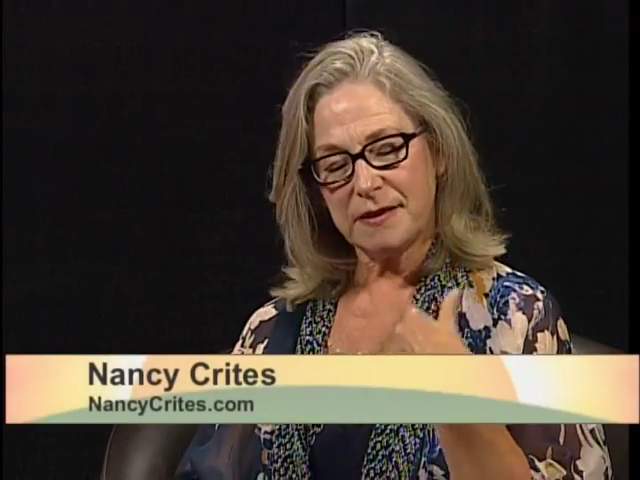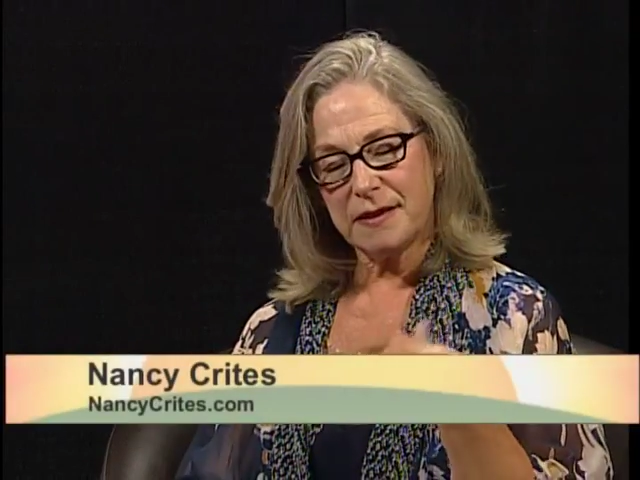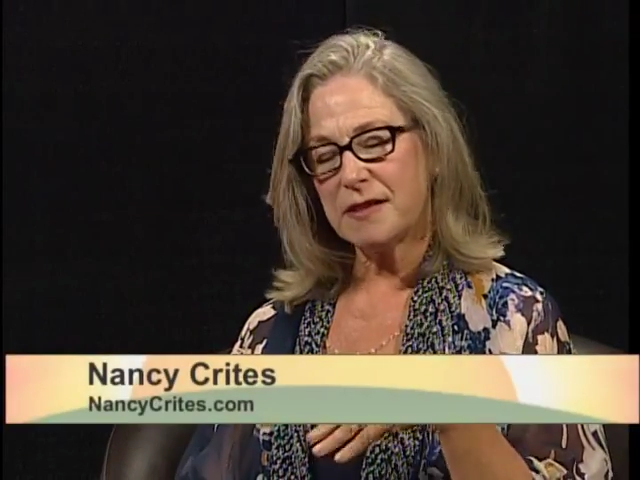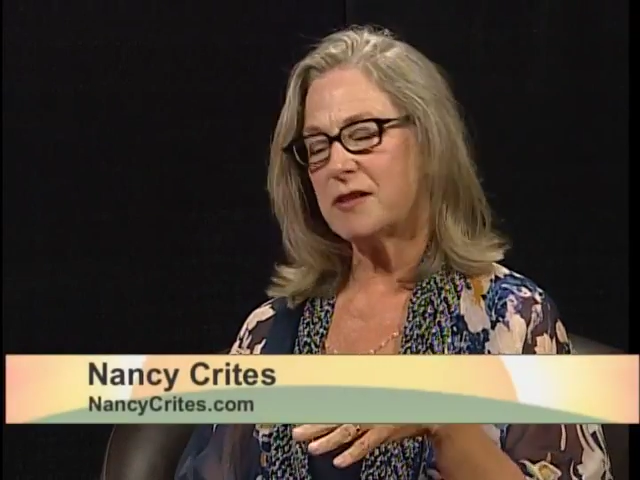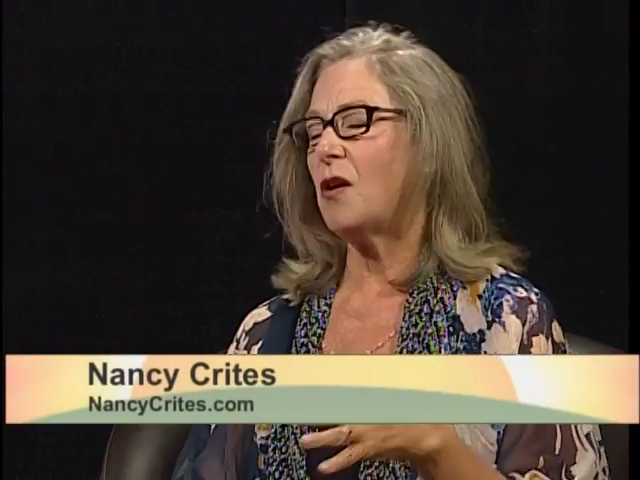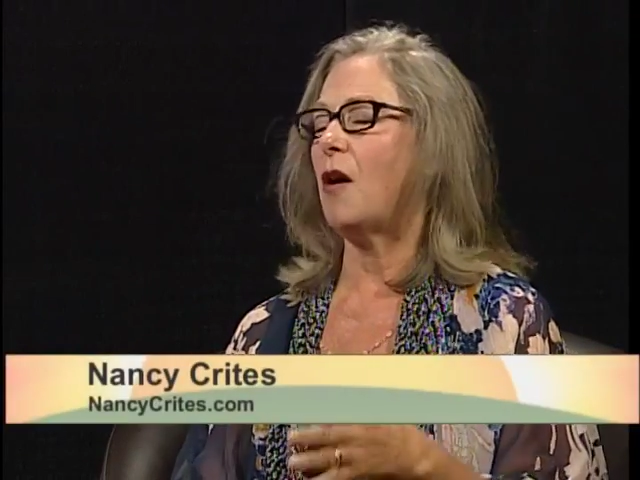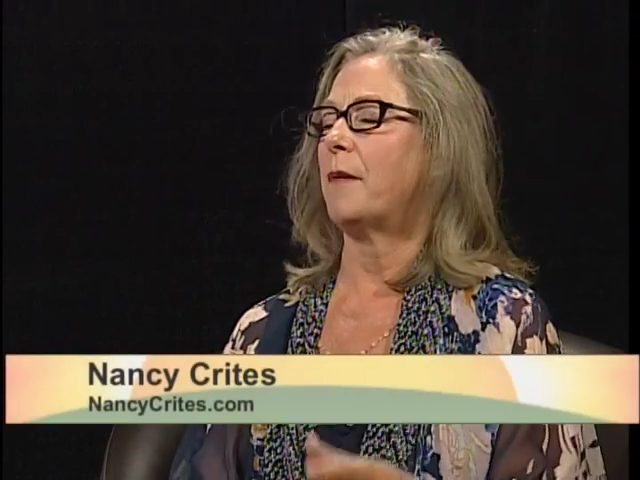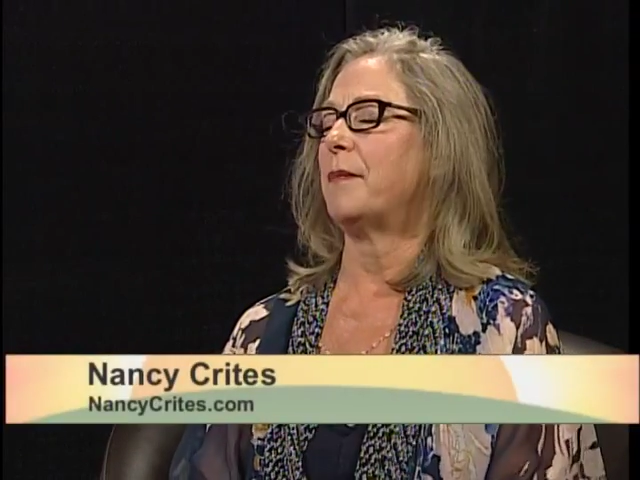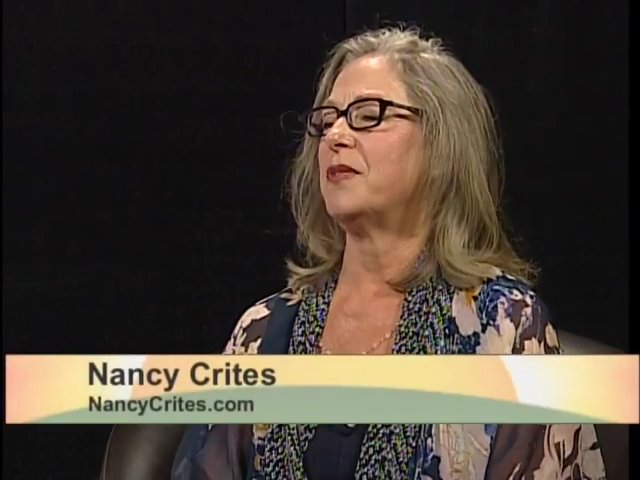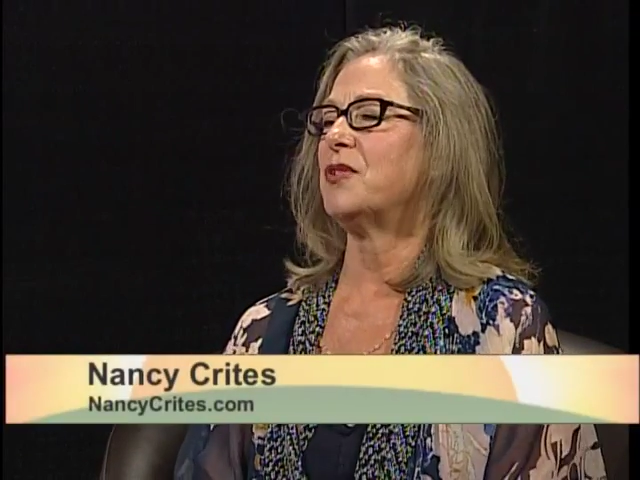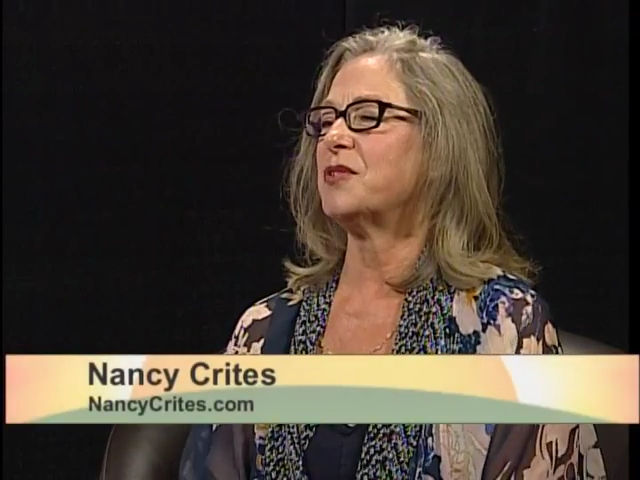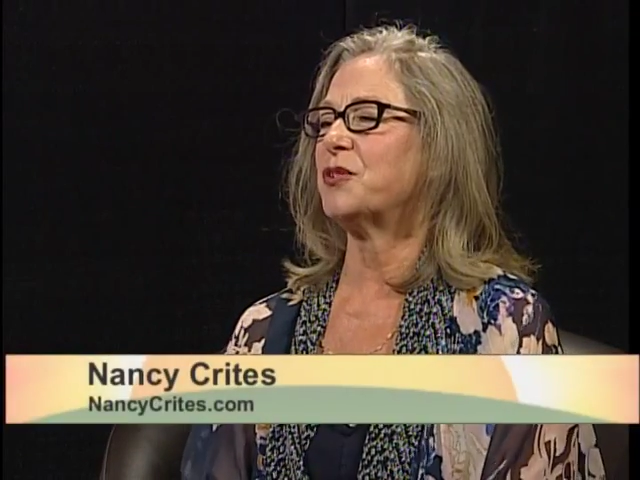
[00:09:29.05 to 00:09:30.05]
stop.
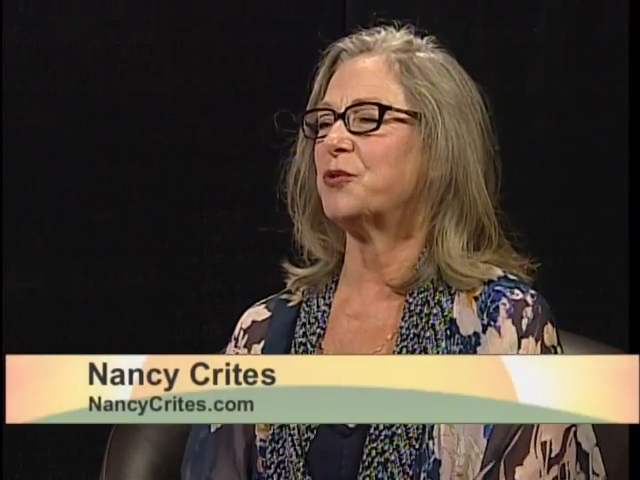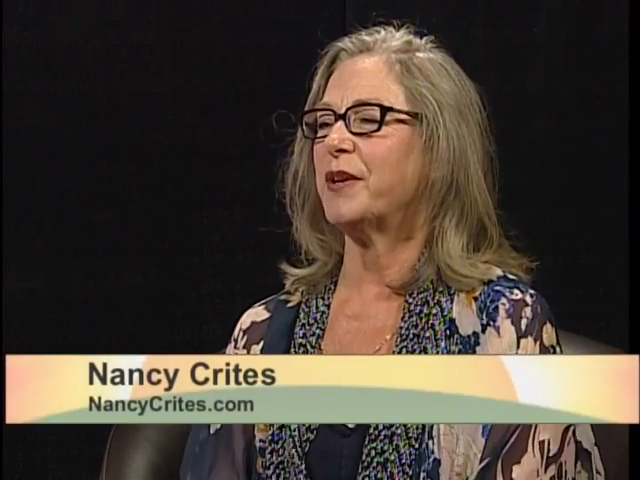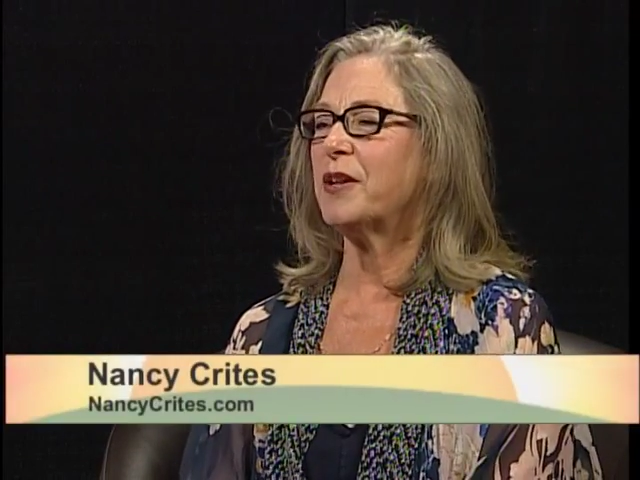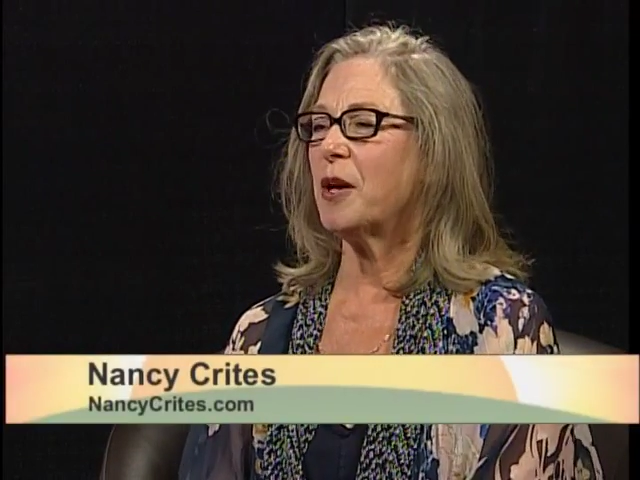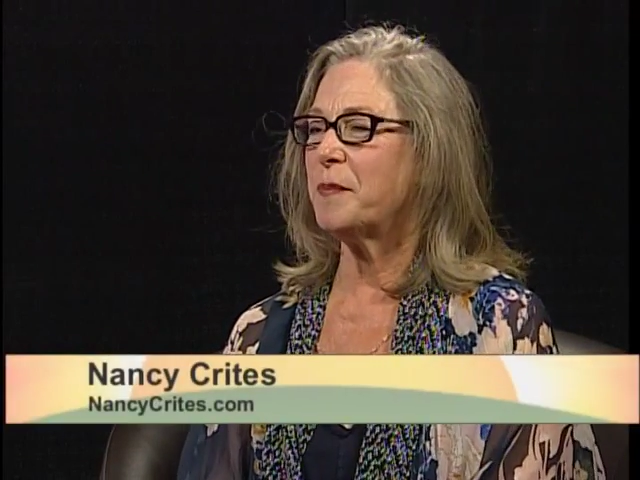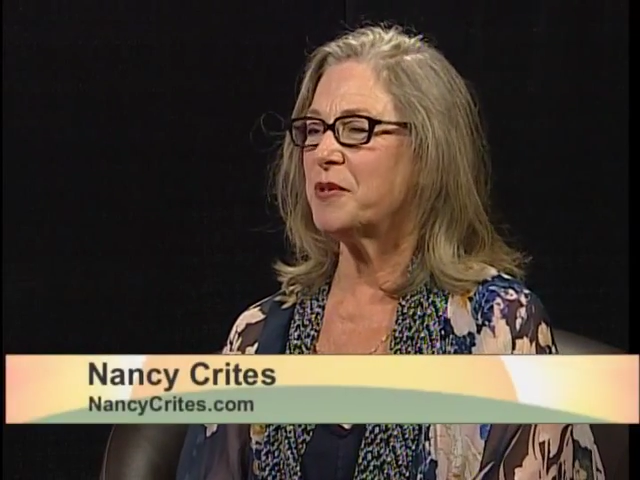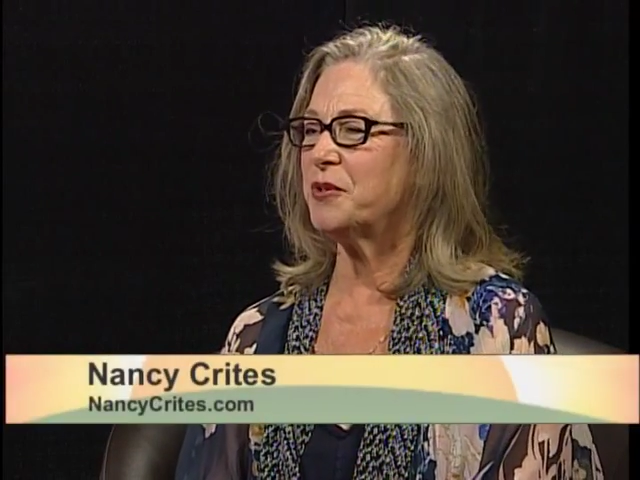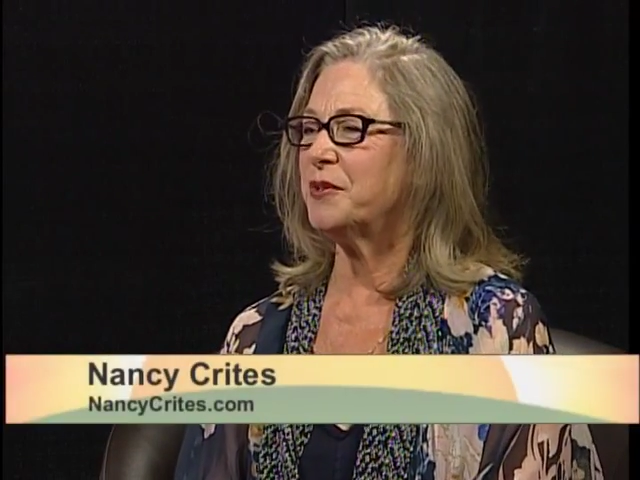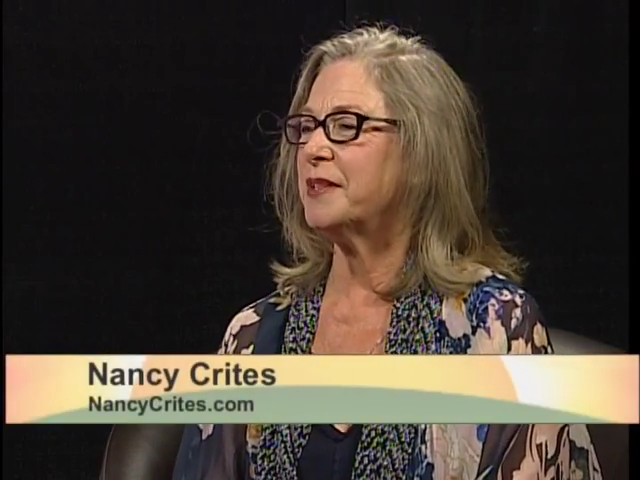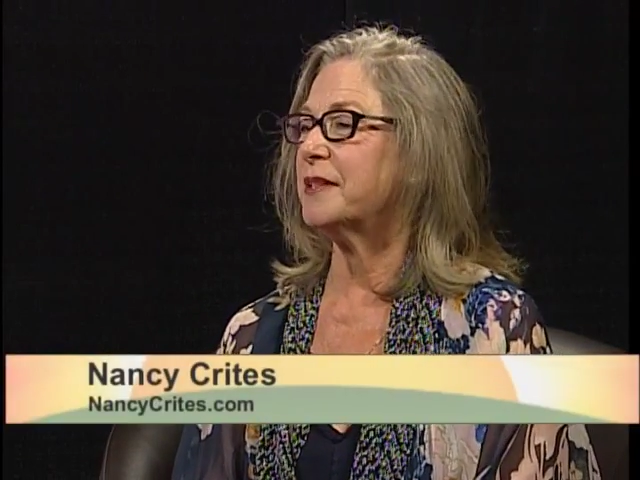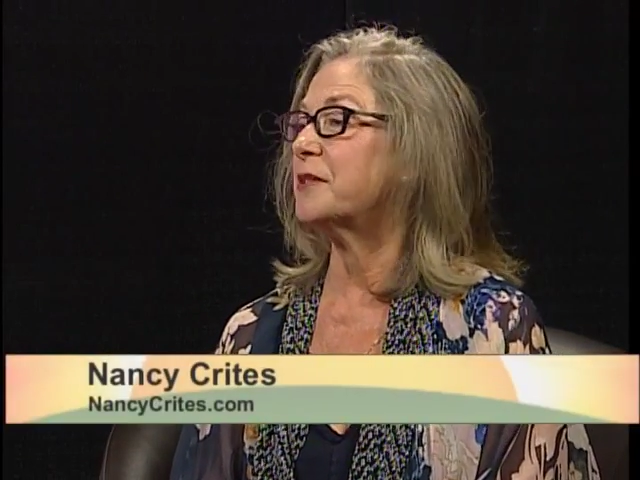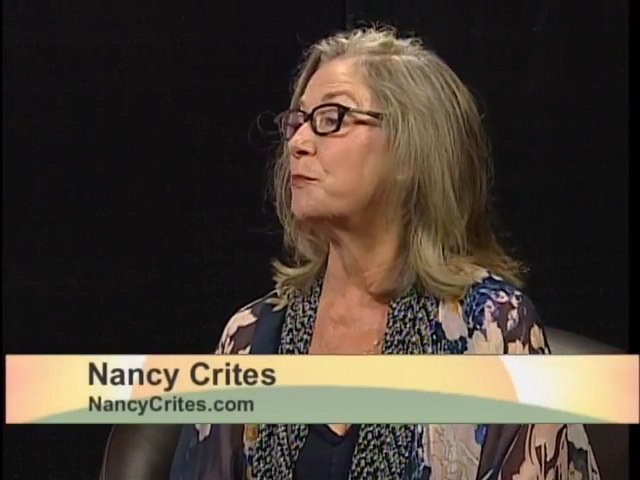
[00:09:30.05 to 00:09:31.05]
There's a great
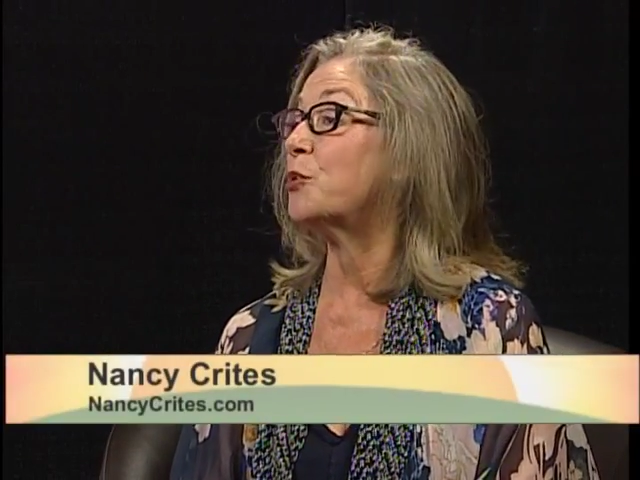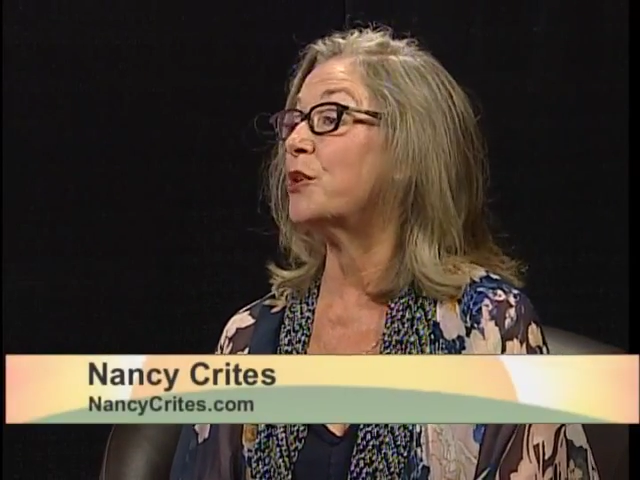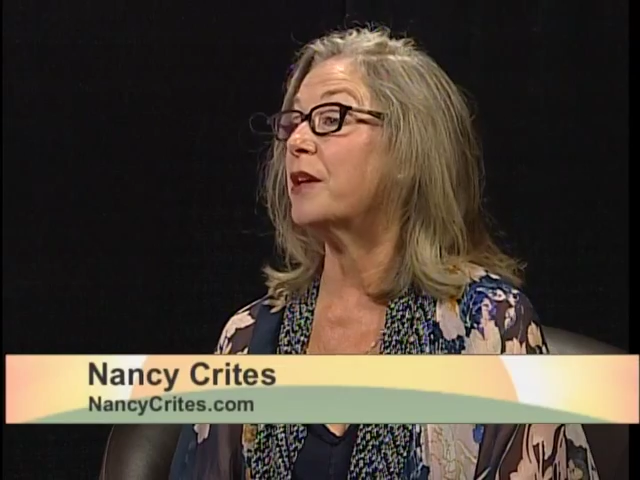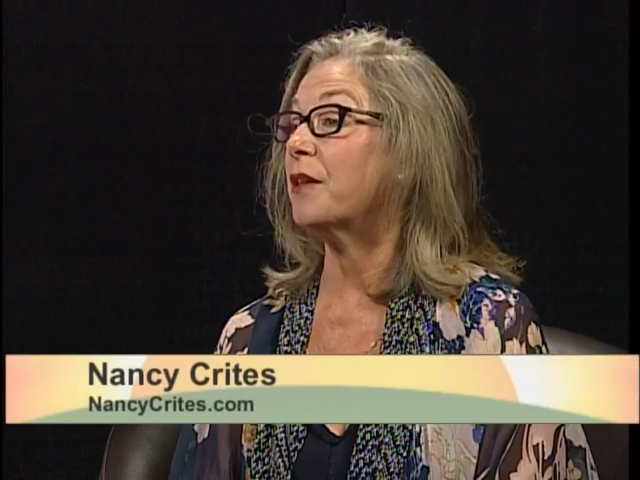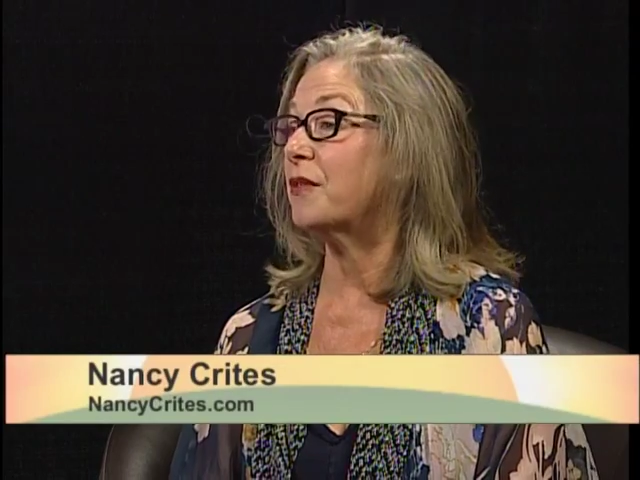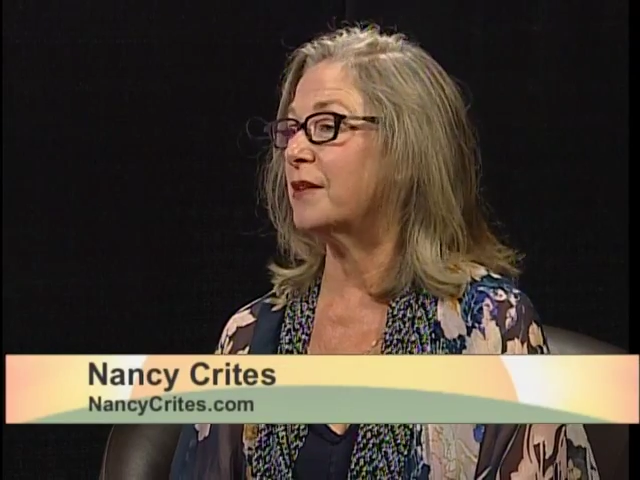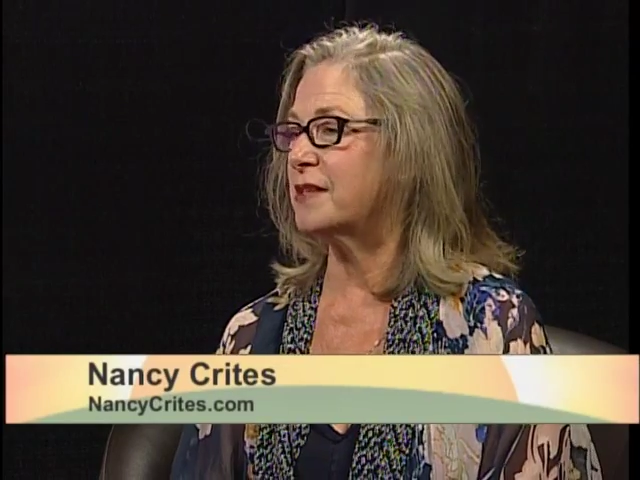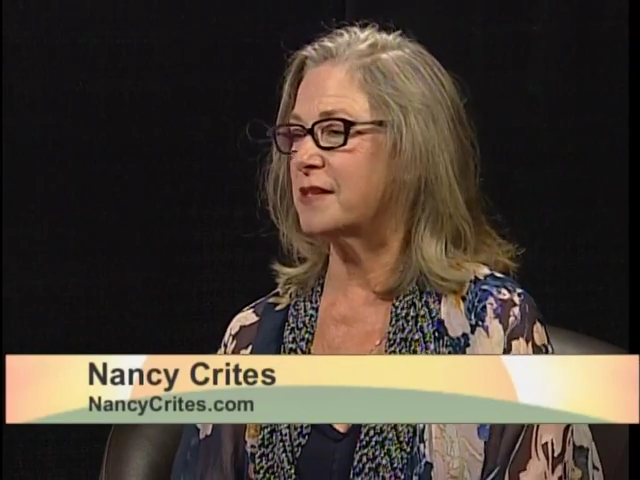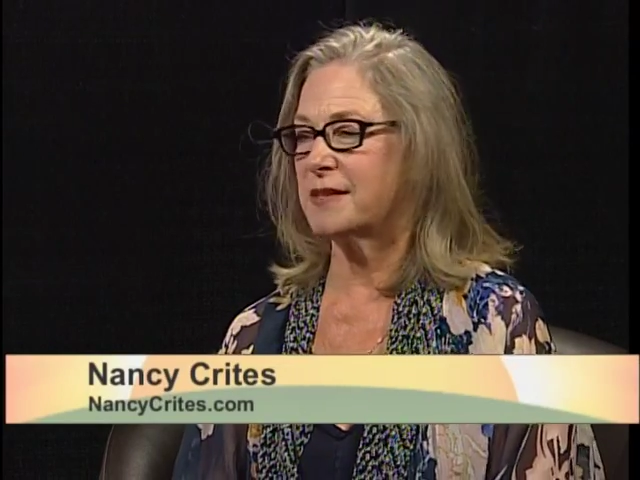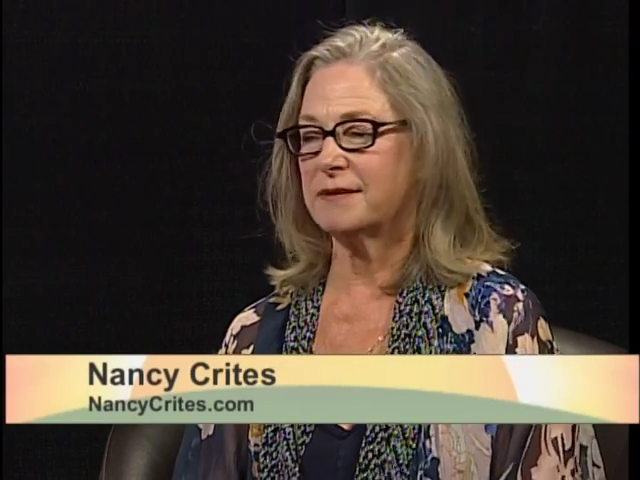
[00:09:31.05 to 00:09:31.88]
opportunity to breathe. Just